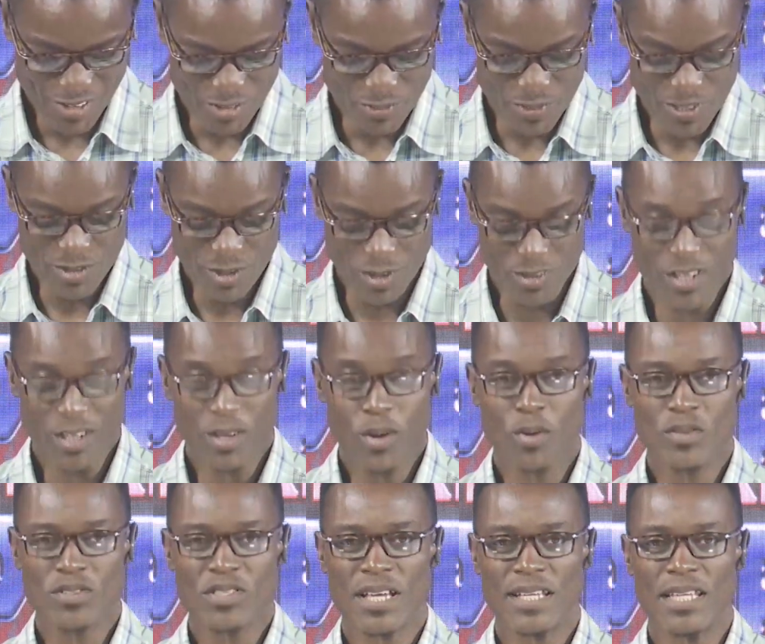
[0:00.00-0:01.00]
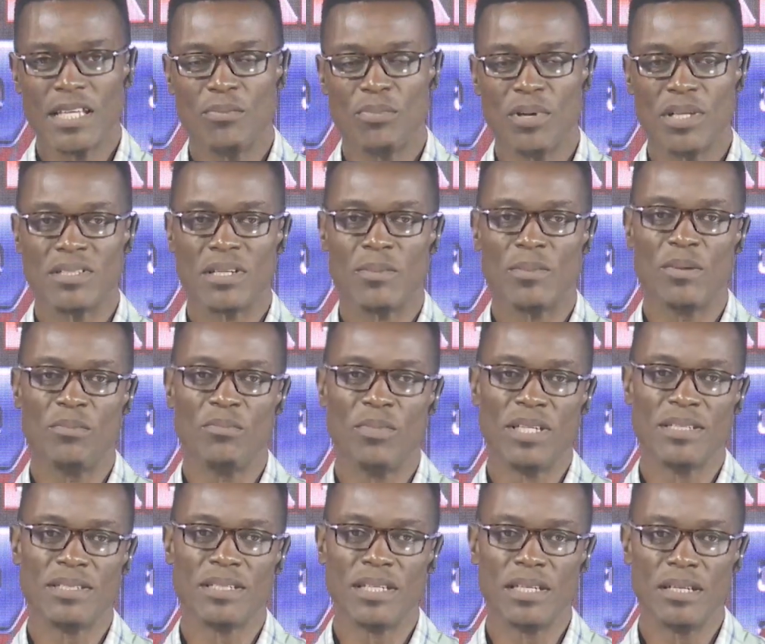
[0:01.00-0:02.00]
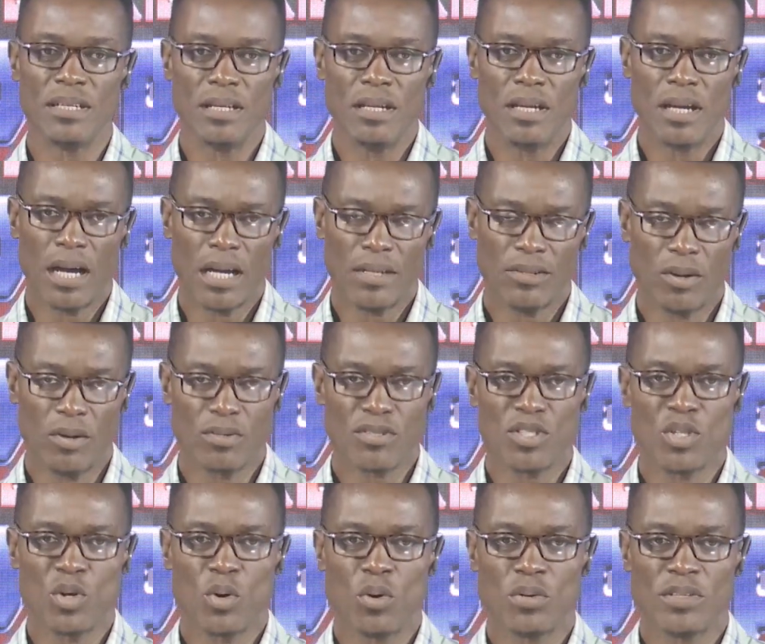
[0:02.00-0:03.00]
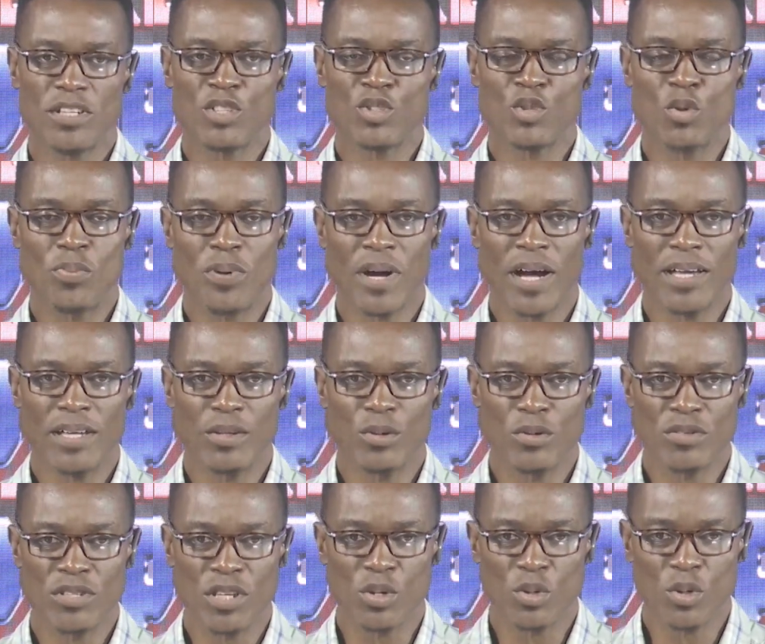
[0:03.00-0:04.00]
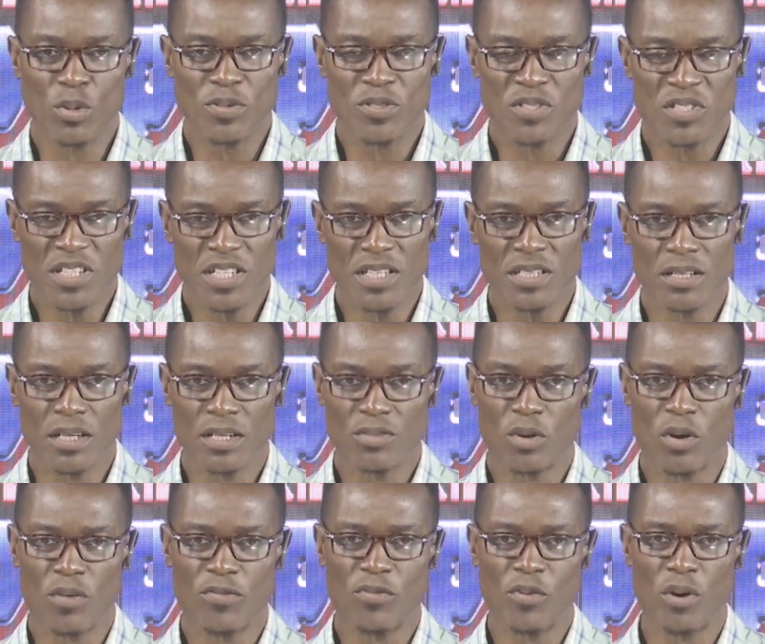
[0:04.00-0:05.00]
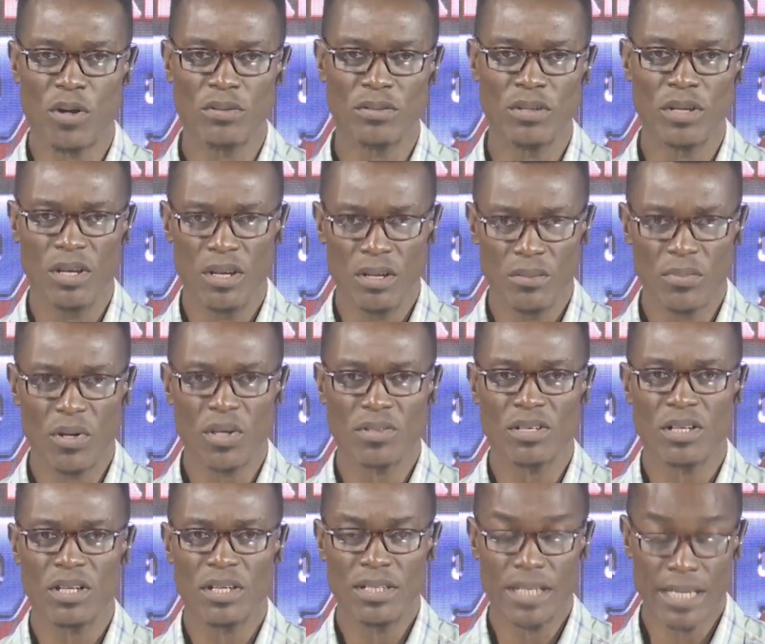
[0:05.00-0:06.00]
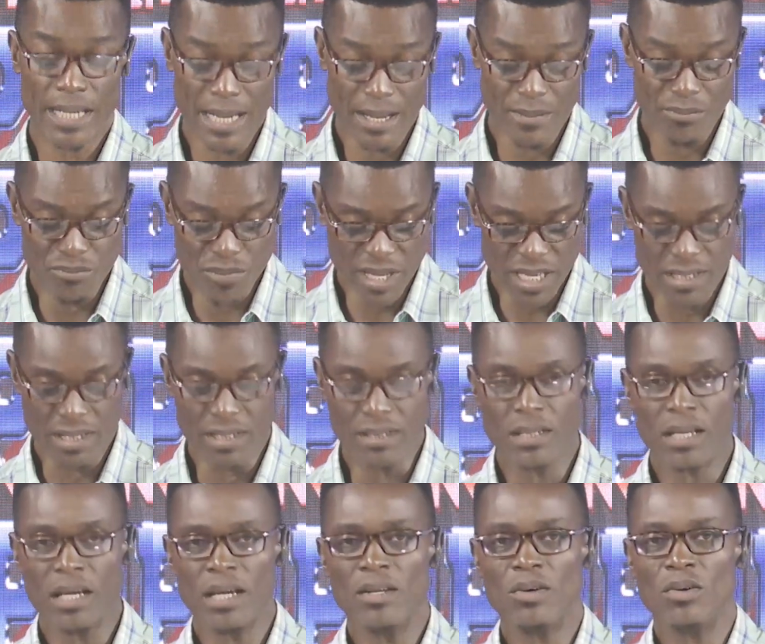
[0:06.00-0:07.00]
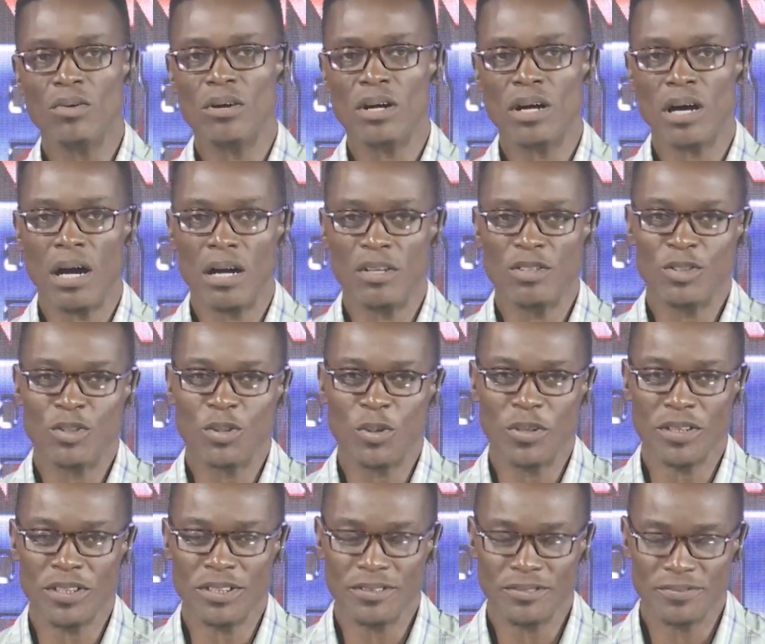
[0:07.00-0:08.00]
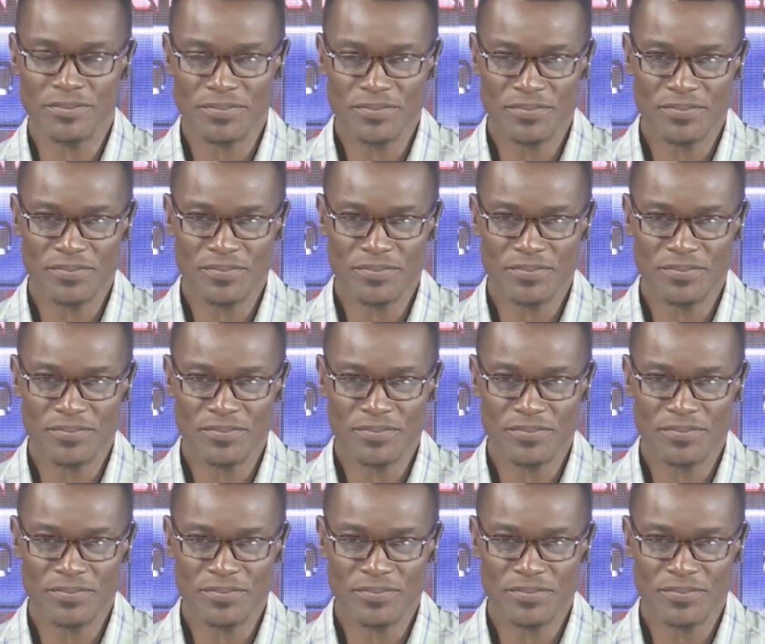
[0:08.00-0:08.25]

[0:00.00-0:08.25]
We've been talking concerning Benjamin Mendy and also the Super Eagles in Group C. A tough one, but they can make it. Hello, how are you doing?